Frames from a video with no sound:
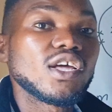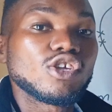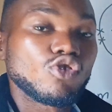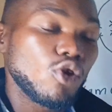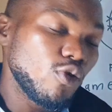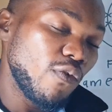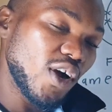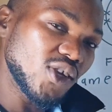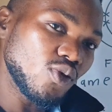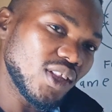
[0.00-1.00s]
So you
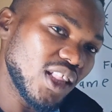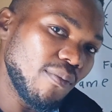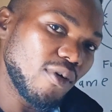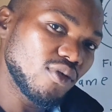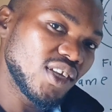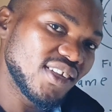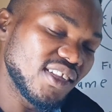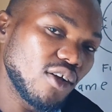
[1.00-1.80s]
focus on the number which is down.